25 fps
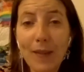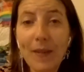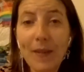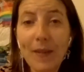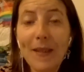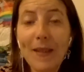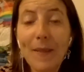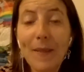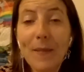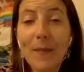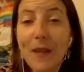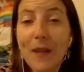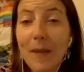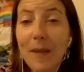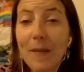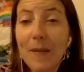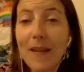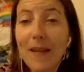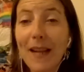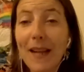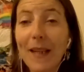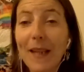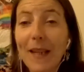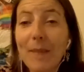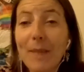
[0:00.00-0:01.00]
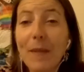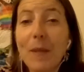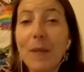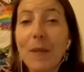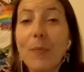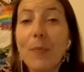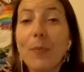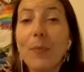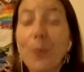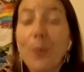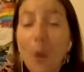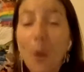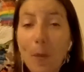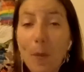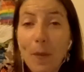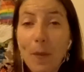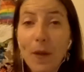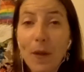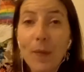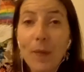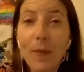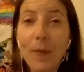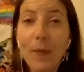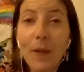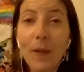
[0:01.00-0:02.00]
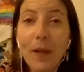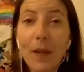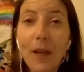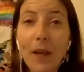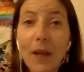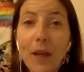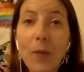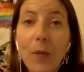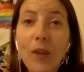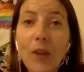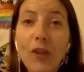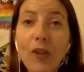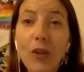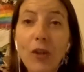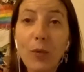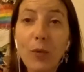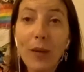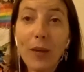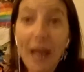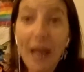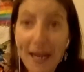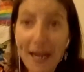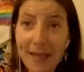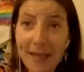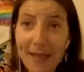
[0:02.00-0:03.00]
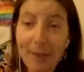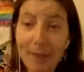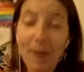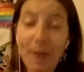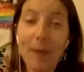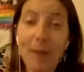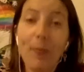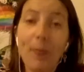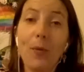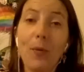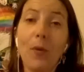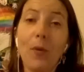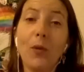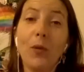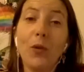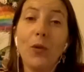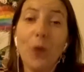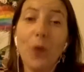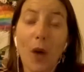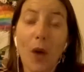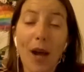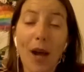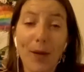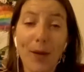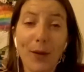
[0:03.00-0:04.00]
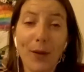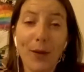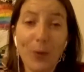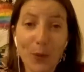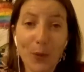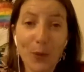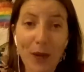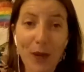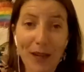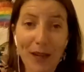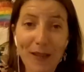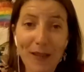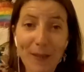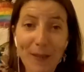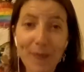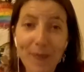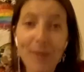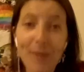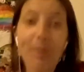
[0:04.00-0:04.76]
And sometimes that can be the problem, which creates people not having orgasms.